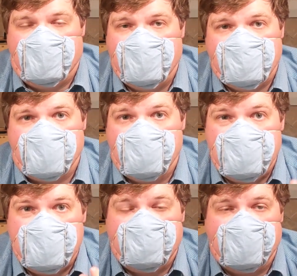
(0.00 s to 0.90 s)
This could
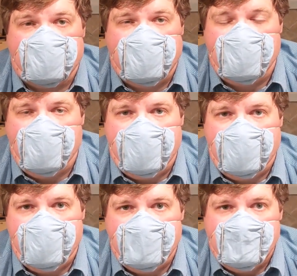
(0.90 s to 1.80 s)
be even a great
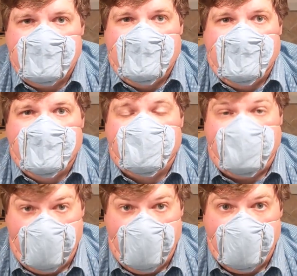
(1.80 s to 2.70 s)
way
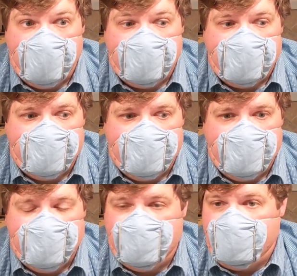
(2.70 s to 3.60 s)
for
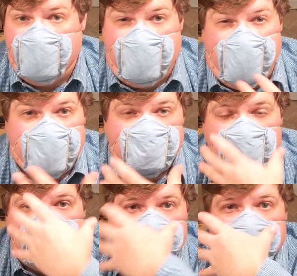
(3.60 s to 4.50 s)
a
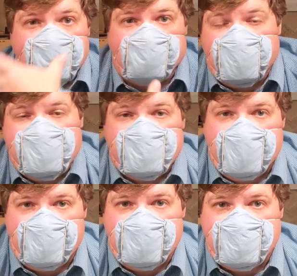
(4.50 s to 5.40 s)
hospital. You can
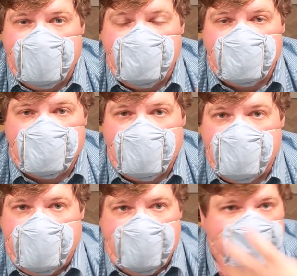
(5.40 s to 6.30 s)
preset these up with rubber
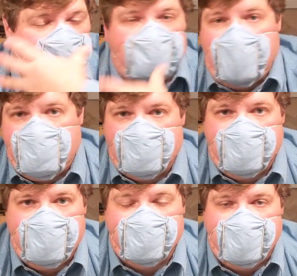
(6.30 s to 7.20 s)
bands and wrap it
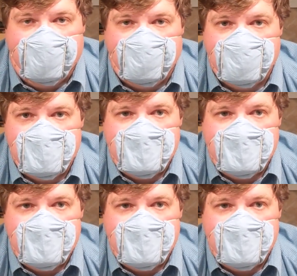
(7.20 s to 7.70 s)
right around.